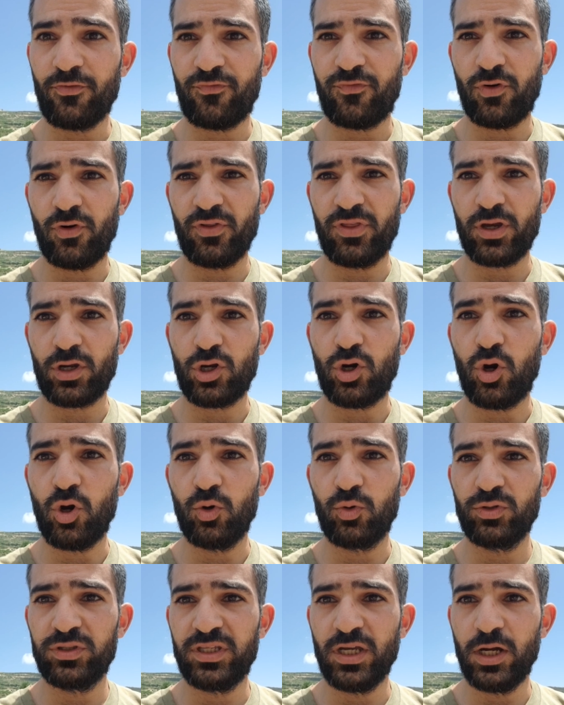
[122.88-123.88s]
for the
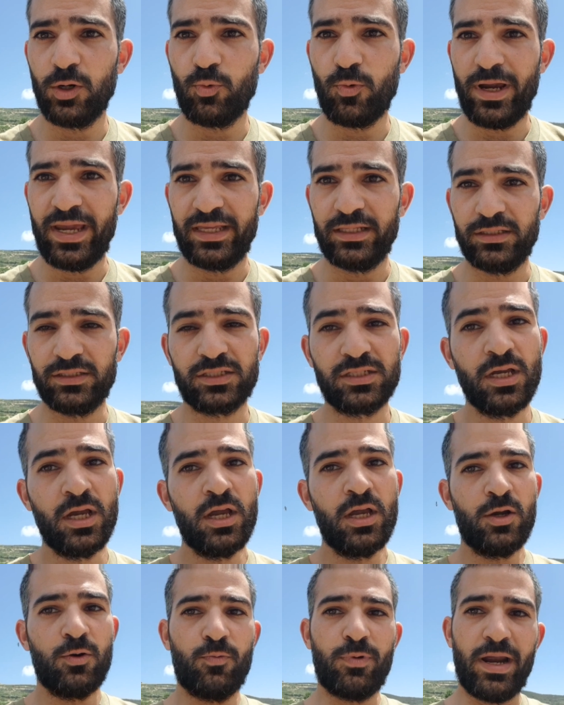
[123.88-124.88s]
cold winds.
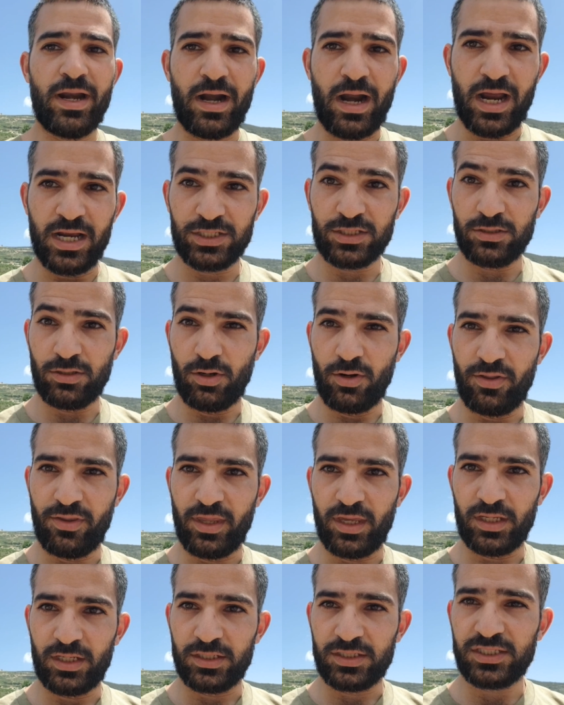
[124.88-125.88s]
Whereas on
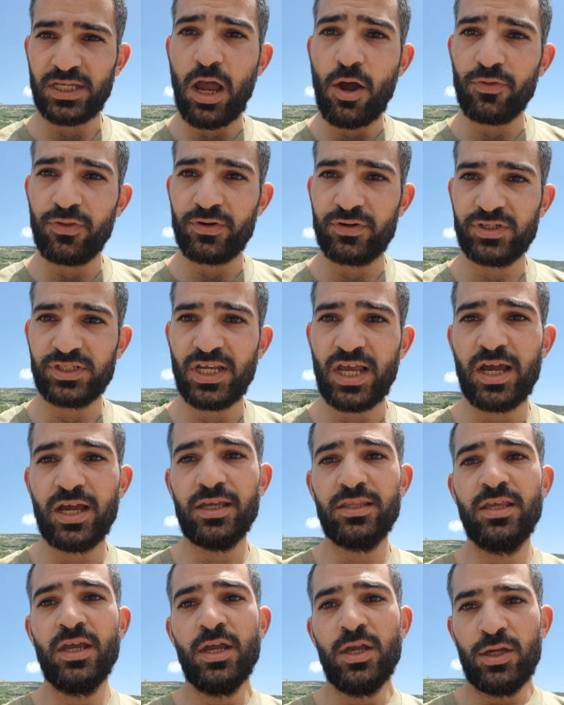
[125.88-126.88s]
the southern
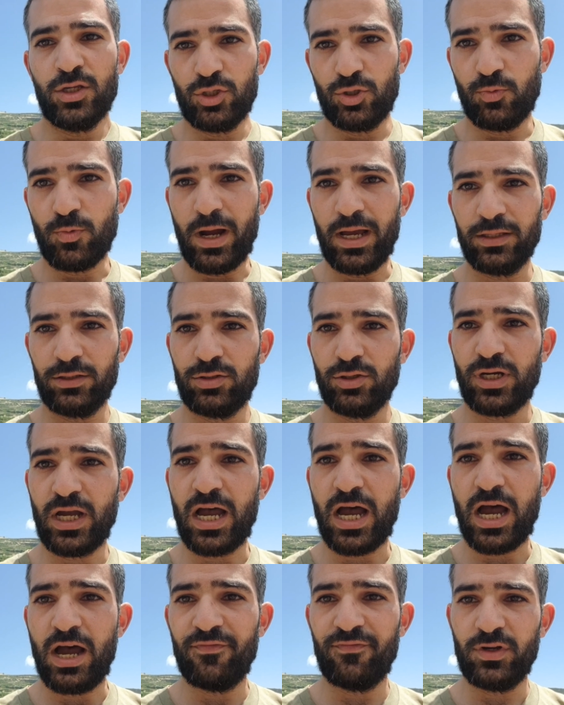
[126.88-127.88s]
side, you want to
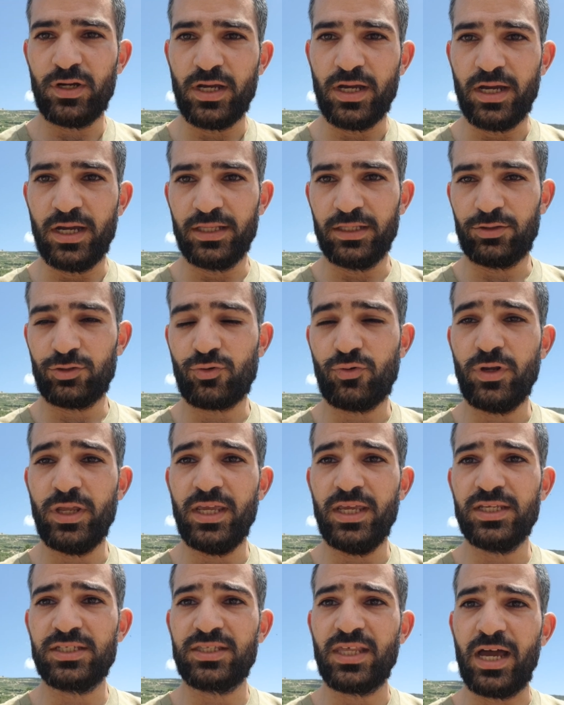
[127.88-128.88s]
have
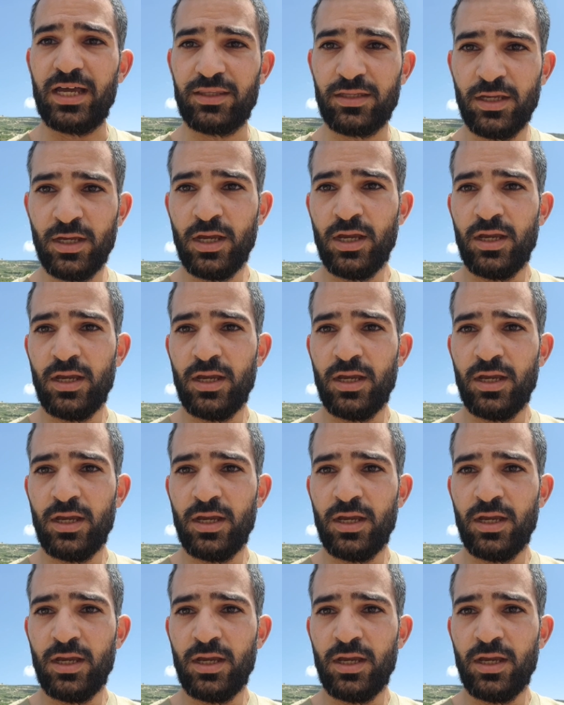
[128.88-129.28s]
trees that